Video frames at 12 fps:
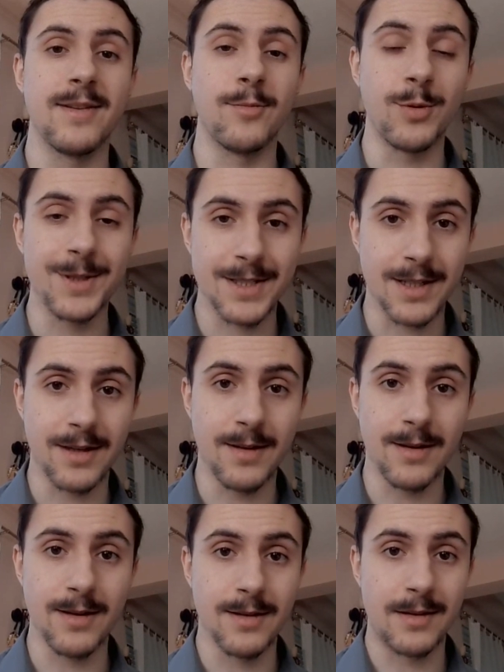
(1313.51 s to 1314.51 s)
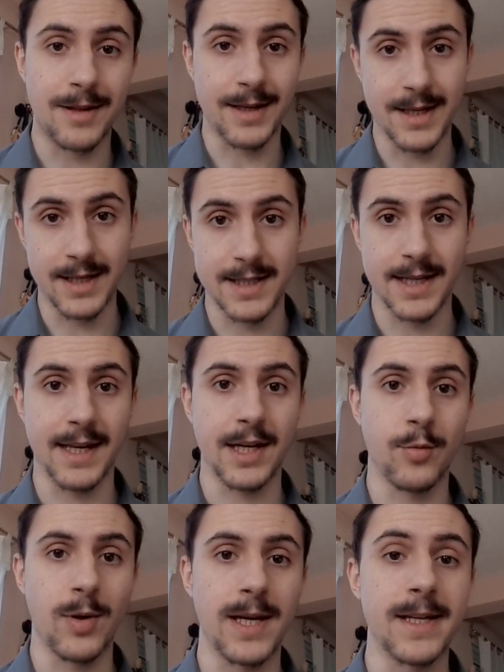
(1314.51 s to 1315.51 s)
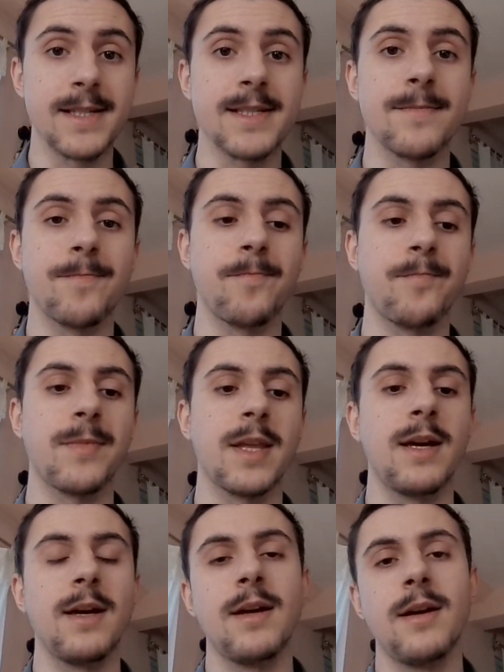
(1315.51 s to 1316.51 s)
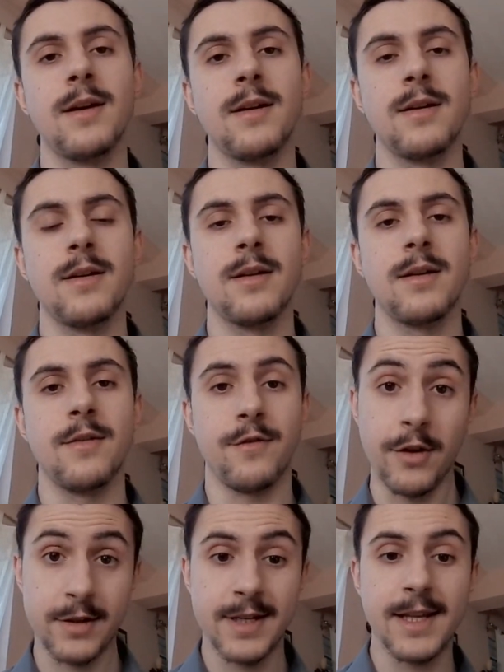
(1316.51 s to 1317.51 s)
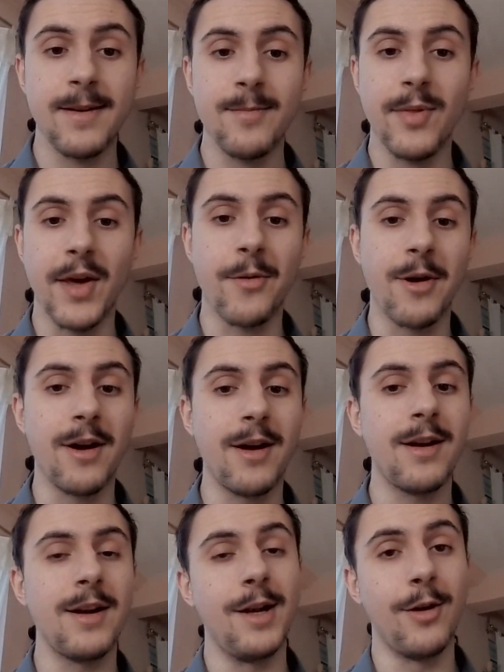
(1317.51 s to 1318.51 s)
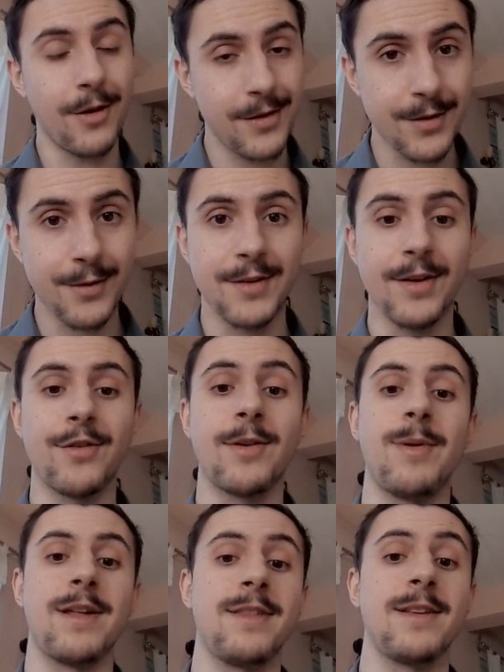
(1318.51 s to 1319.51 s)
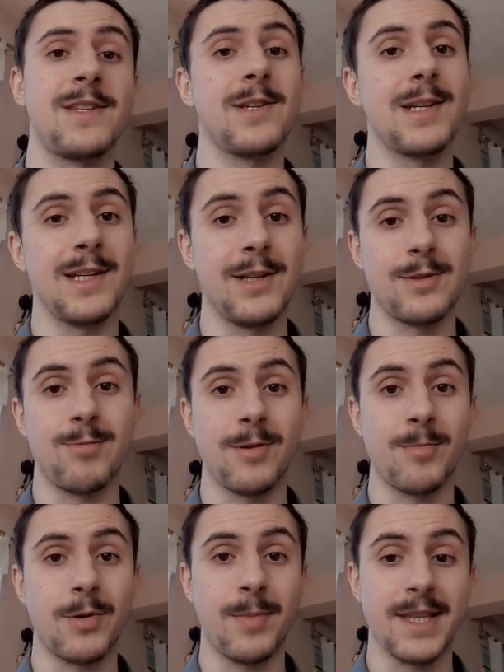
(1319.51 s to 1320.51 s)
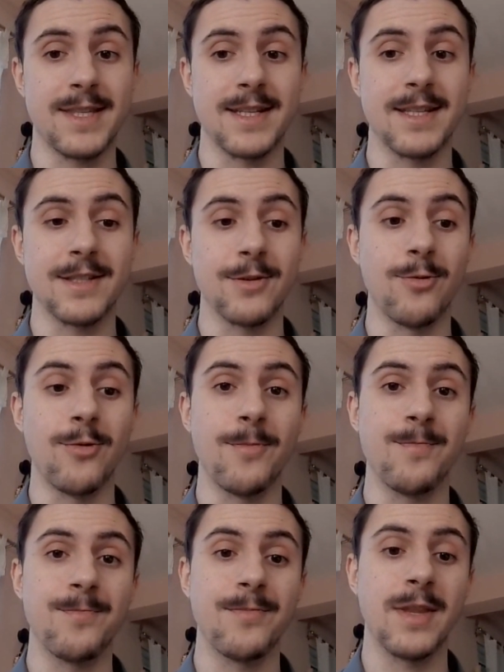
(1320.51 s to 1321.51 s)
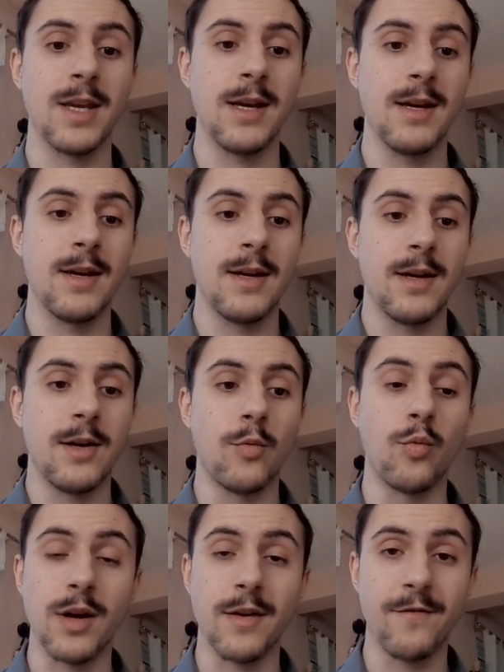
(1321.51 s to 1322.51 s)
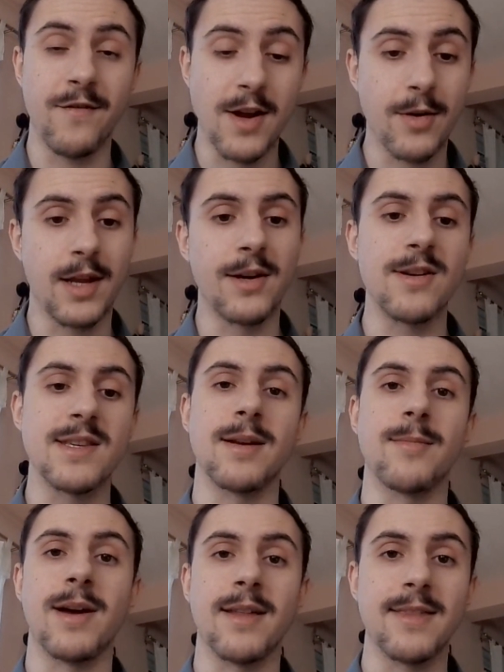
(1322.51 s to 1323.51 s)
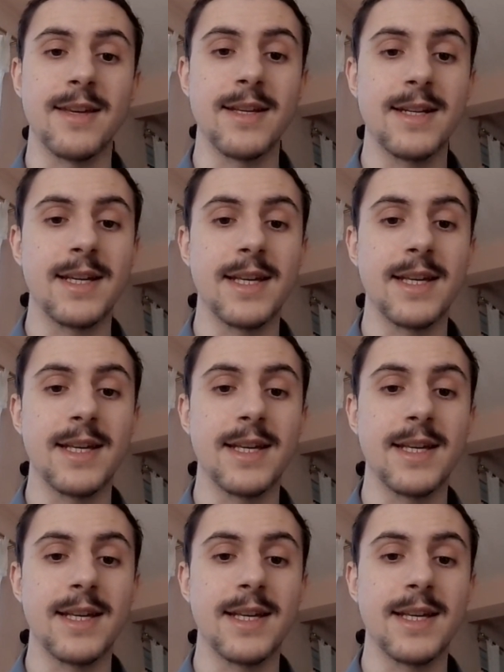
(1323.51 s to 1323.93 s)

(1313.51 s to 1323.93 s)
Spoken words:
What are the key takeaways? Firstly, there are lots of different methods you can use with the propensity score. One very interesting method